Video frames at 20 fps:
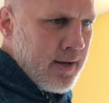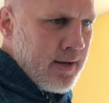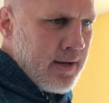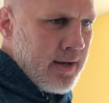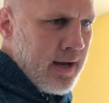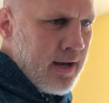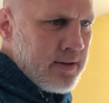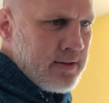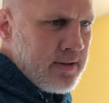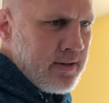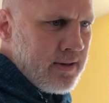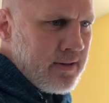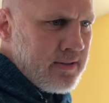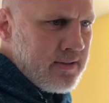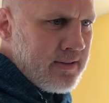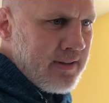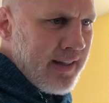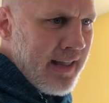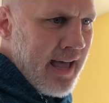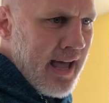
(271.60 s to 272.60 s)
Kesser
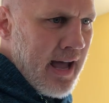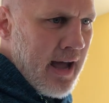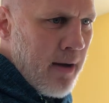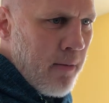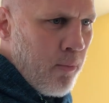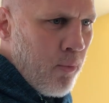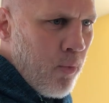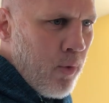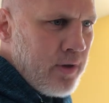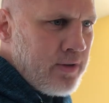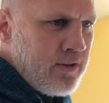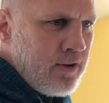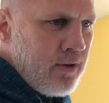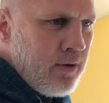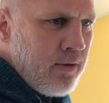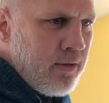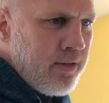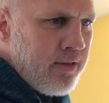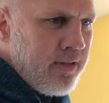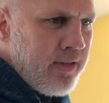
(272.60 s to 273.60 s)
Salam, what do
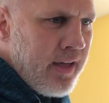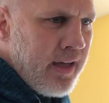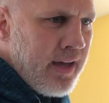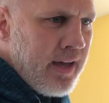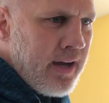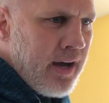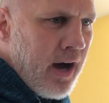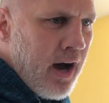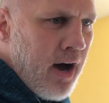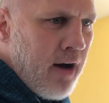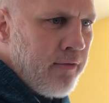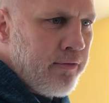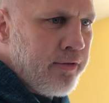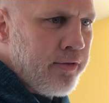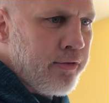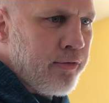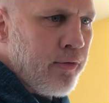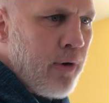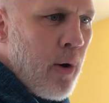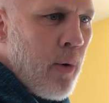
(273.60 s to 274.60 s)
you think of
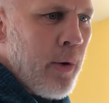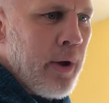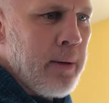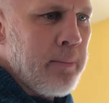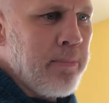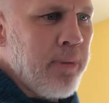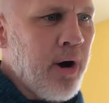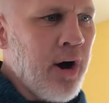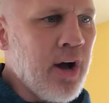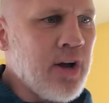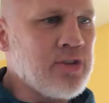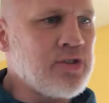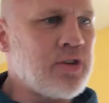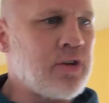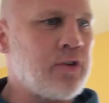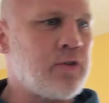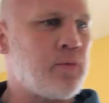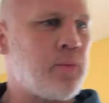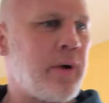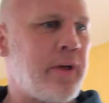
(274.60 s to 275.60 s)
throwing
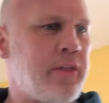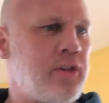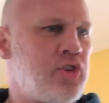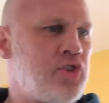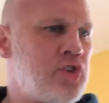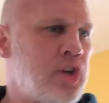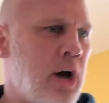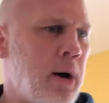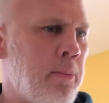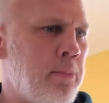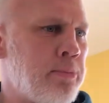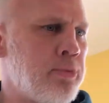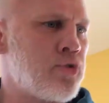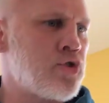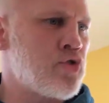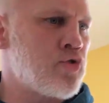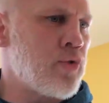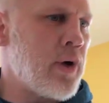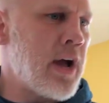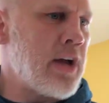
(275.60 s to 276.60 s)
punches with jump
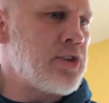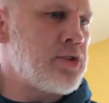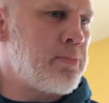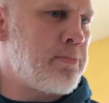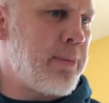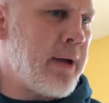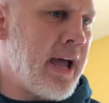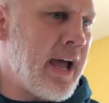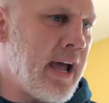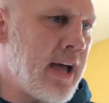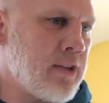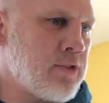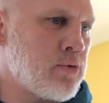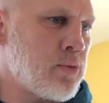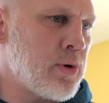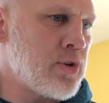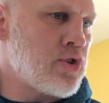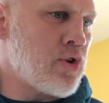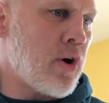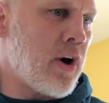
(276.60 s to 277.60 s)
stretch bands
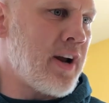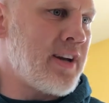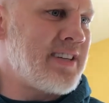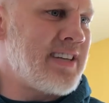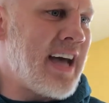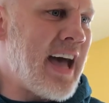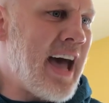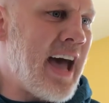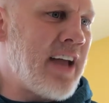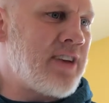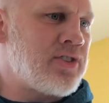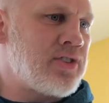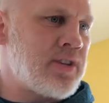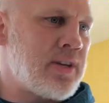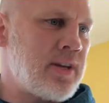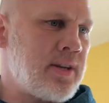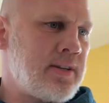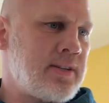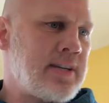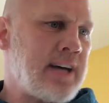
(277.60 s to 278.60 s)
which are attached
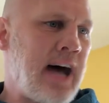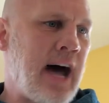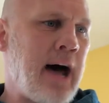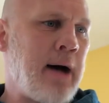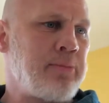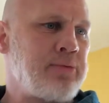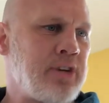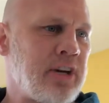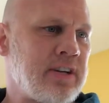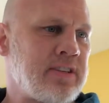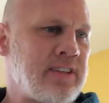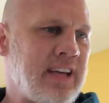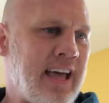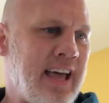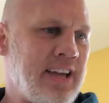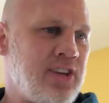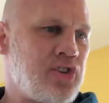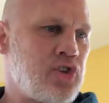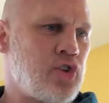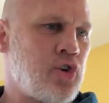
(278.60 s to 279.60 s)
to objects
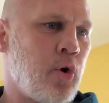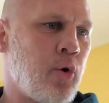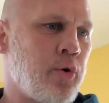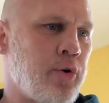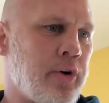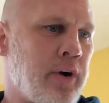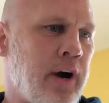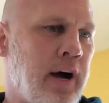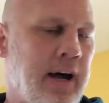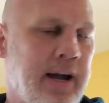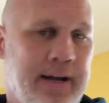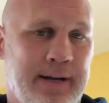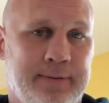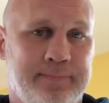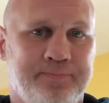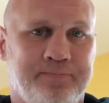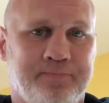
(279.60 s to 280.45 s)
at shoulder height?